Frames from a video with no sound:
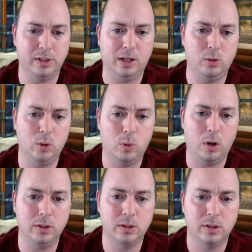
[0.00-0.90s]
Download a
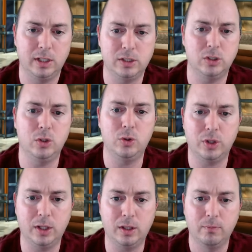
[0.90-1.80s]
wallet. It's the new
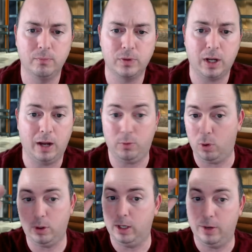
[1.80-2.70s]
thing.
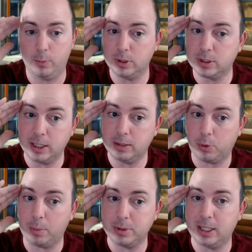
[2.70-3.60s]
And everyone's
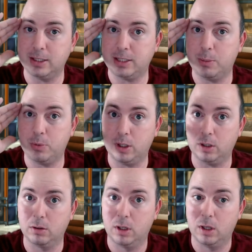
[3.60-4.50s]
probably saying the same thing.
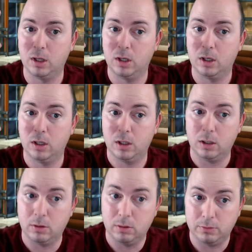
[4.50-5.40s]

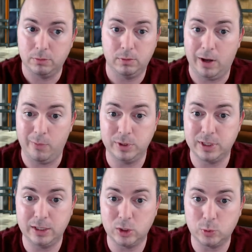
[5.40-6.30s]
Everyone
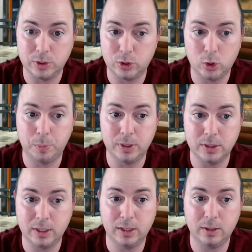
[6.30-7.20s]
said this was the stupidest
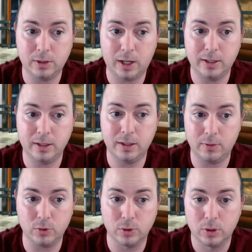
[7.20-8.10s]
idea ever.